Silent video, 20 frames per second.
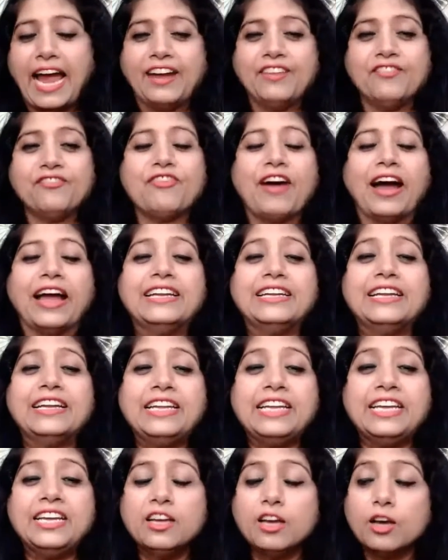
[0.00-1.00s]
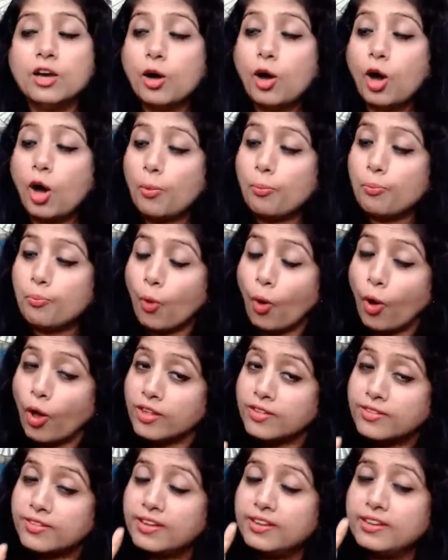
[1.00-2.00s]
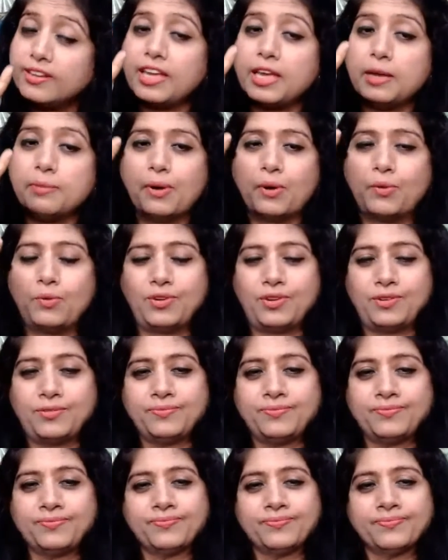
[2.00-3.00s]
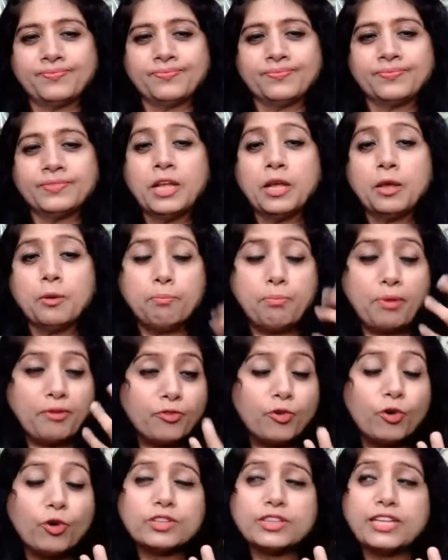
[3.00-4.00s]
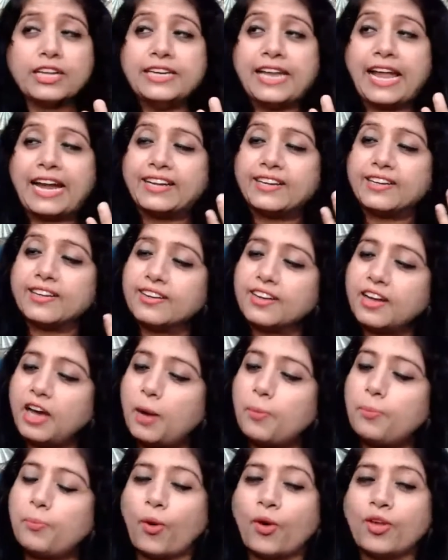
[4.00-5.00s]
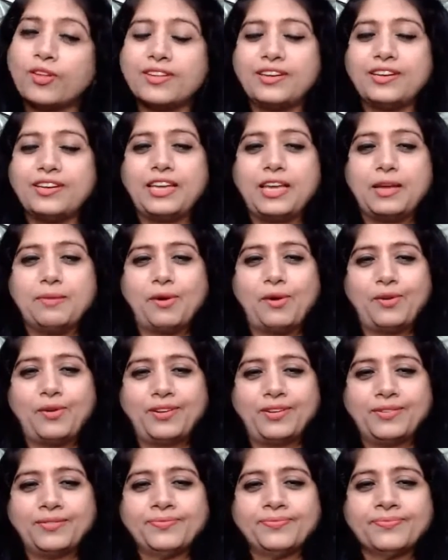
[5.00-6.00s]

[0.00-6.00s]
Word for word: And finally, a poison came out before the nectar, a poison came out.